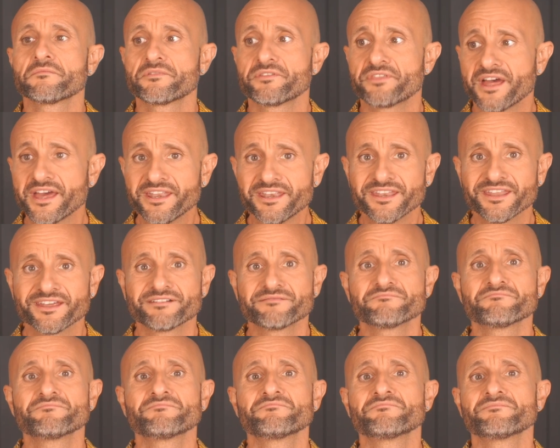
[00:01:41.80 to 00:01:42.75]
Then,
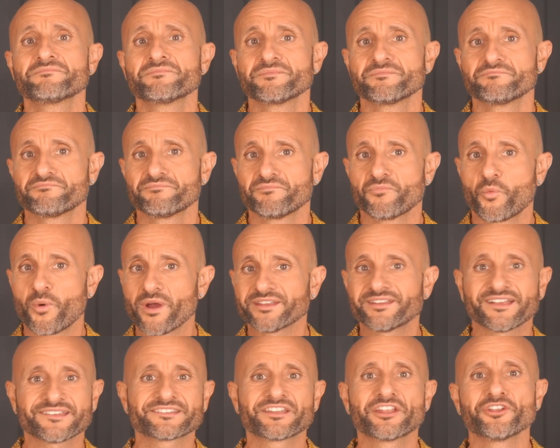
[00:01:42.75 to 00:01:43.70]
where
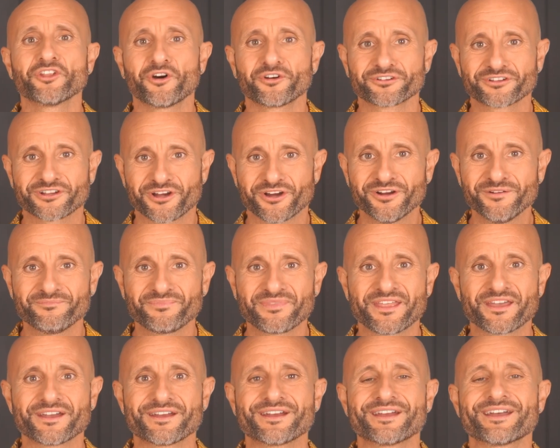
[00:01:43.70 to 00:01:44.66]
does the non go?
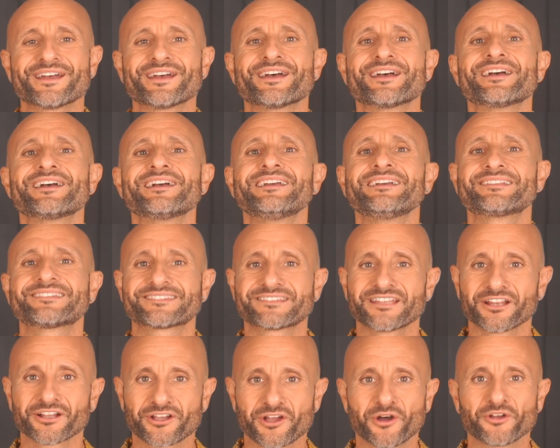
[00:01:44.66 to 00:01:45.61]
It
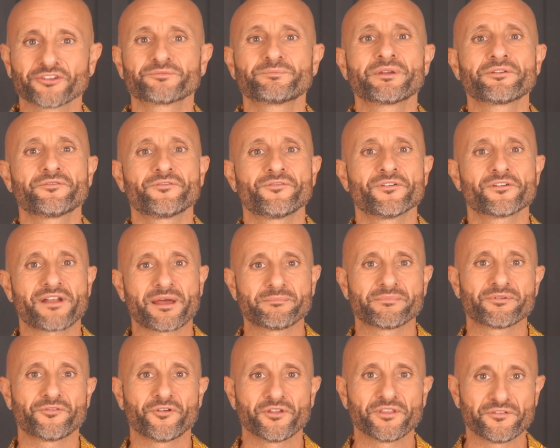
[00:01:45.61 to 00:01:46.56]
still goes right
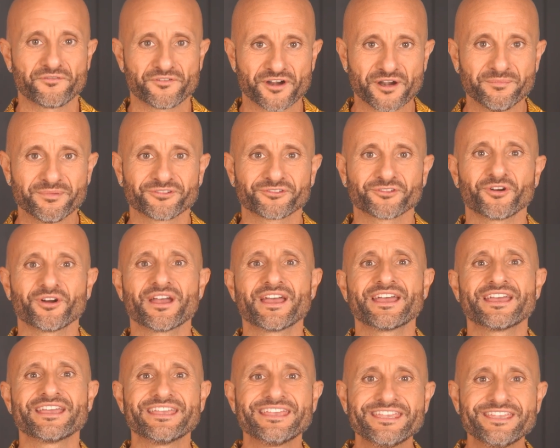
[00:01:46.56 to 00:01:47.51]
before the verb. So,
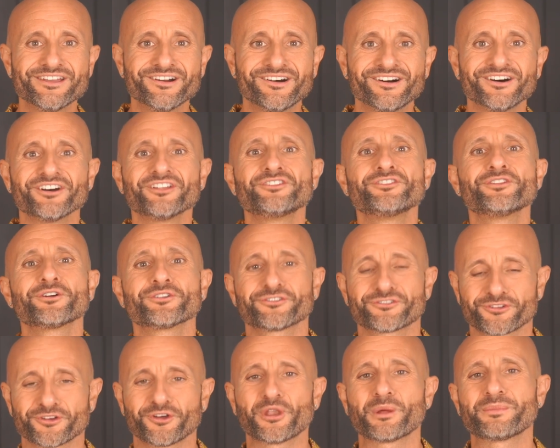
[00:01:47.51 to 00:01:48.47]
io non
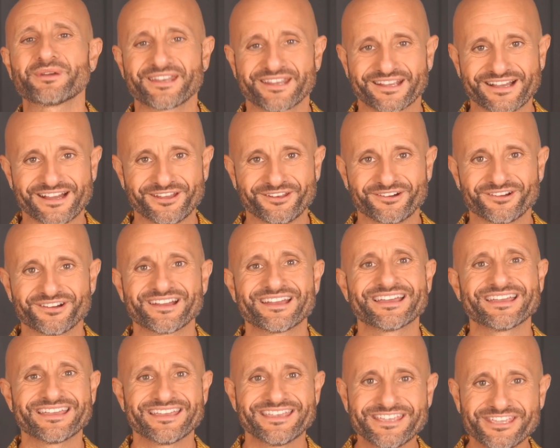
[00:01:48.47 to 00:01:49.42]
sono americano.
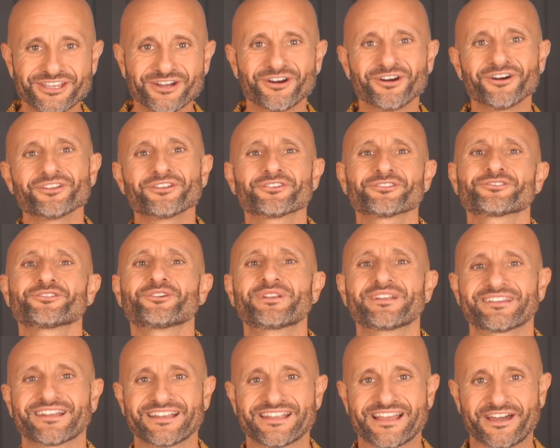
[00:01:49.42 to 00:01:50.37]
Io non sono
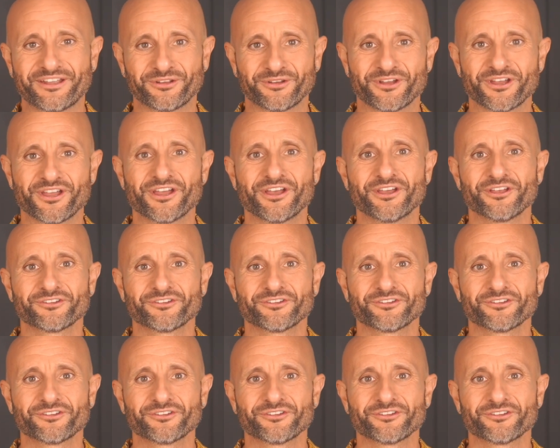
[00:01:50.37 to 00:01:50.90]
italiano.